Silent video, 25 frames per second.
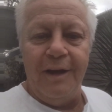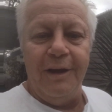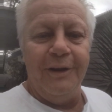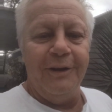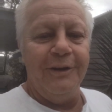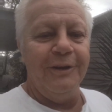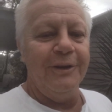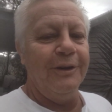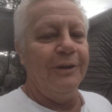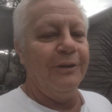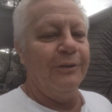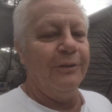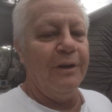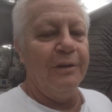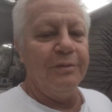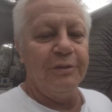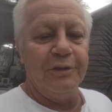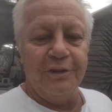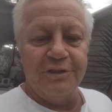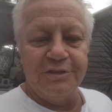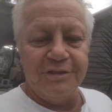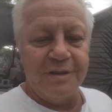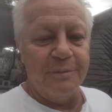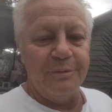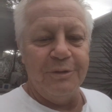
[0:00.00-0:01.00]
"Oh, I've
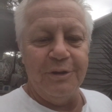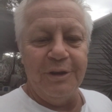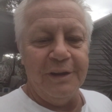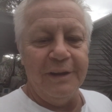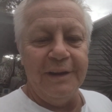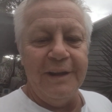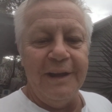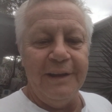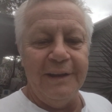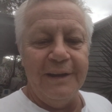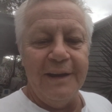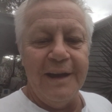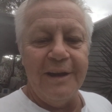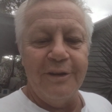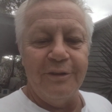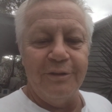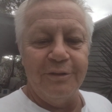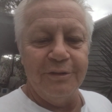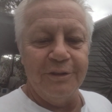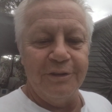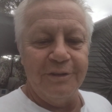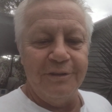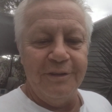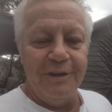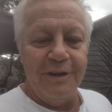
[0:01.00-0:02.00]
got something you can hang your hat
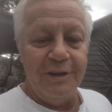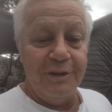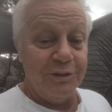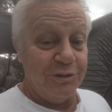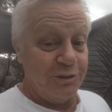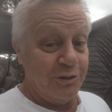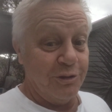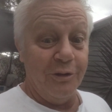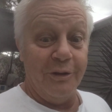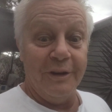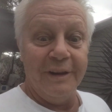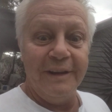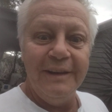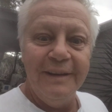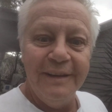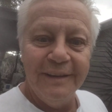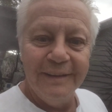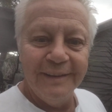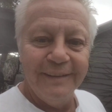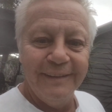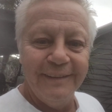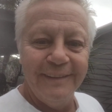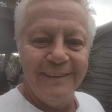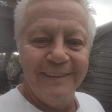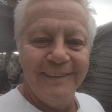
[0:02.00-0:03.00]
on, Scotty.
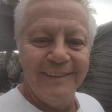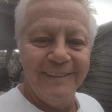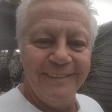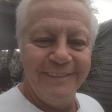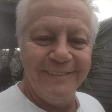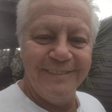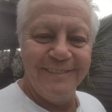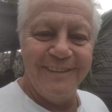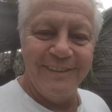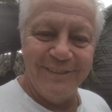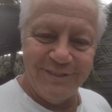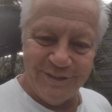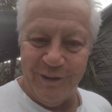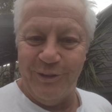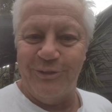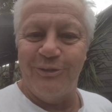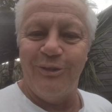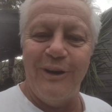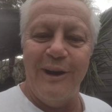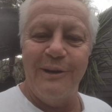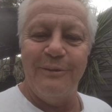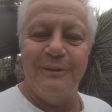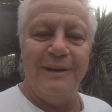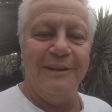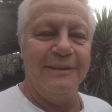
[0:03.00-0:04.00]
This is a
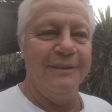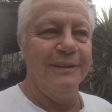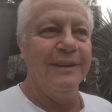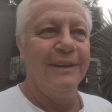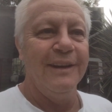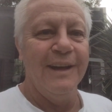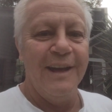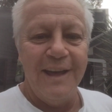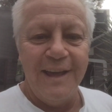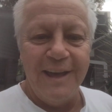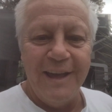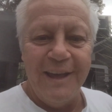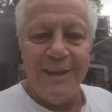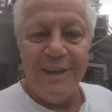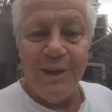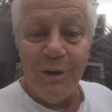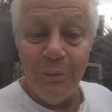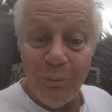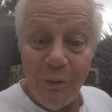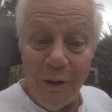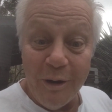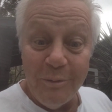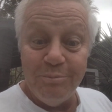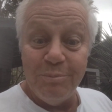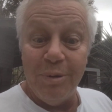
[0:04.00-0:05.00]
great one.
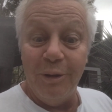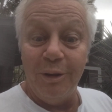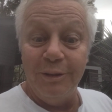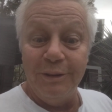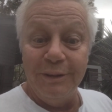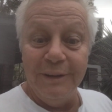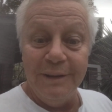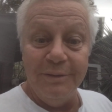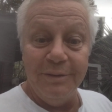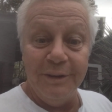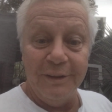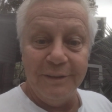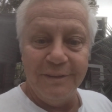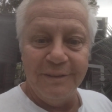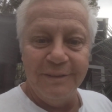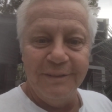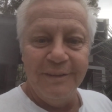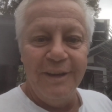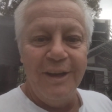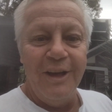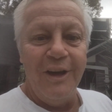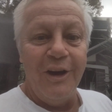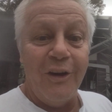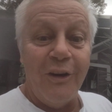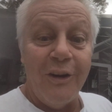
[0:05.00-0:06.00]
You won't believe it.
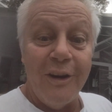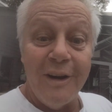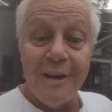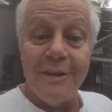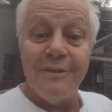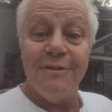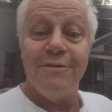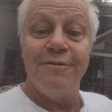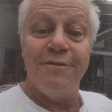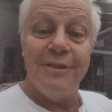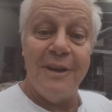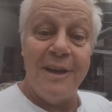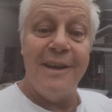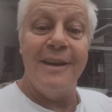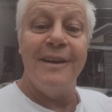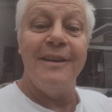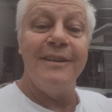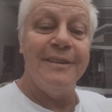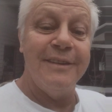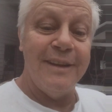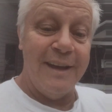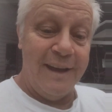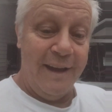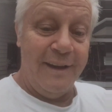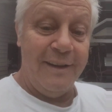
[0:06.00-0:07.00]
I
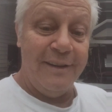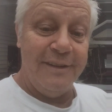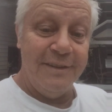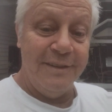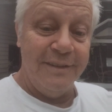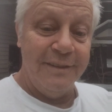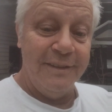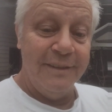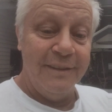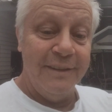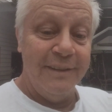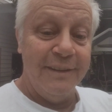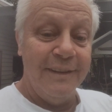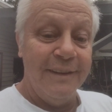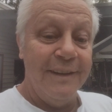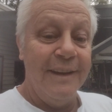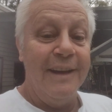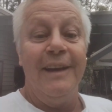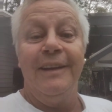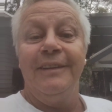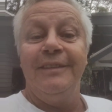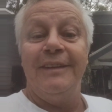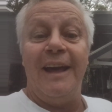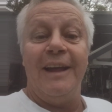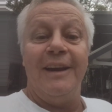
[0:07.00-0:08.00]
found out
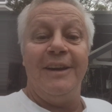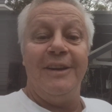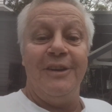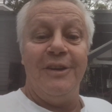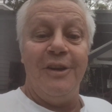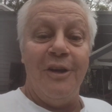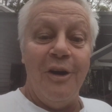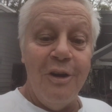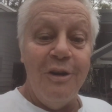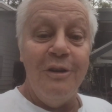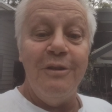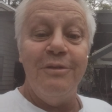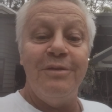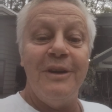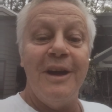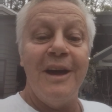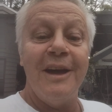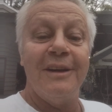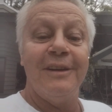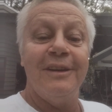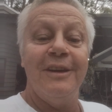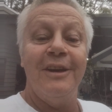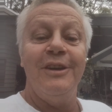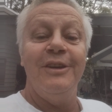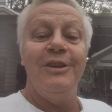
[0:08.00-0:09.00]
that
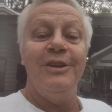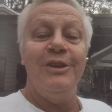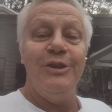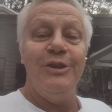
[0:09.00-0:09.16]
Novaks